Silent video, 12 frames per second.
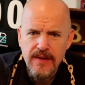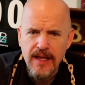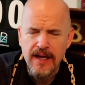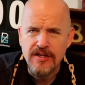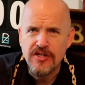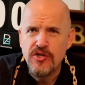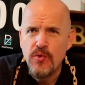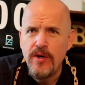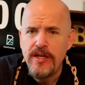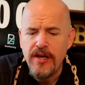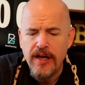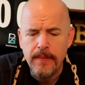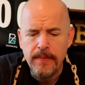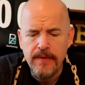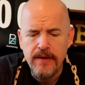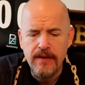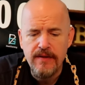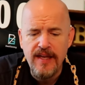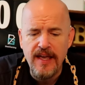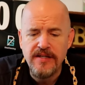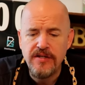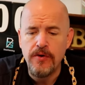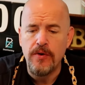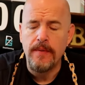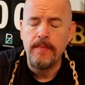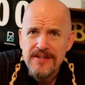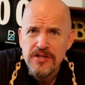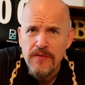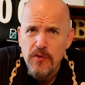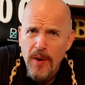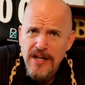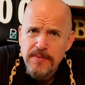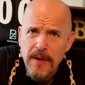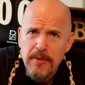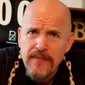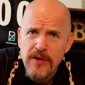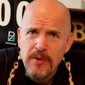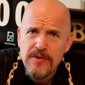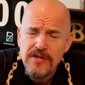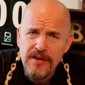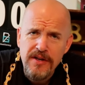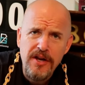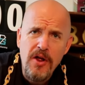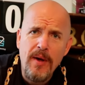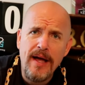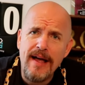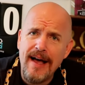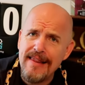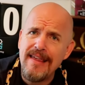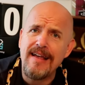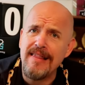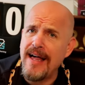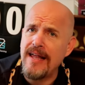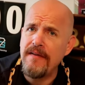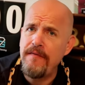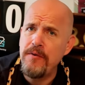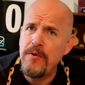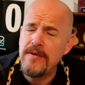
like a soy type taste to it. So if you watch my reviews, you, you know I, I, like a lot of food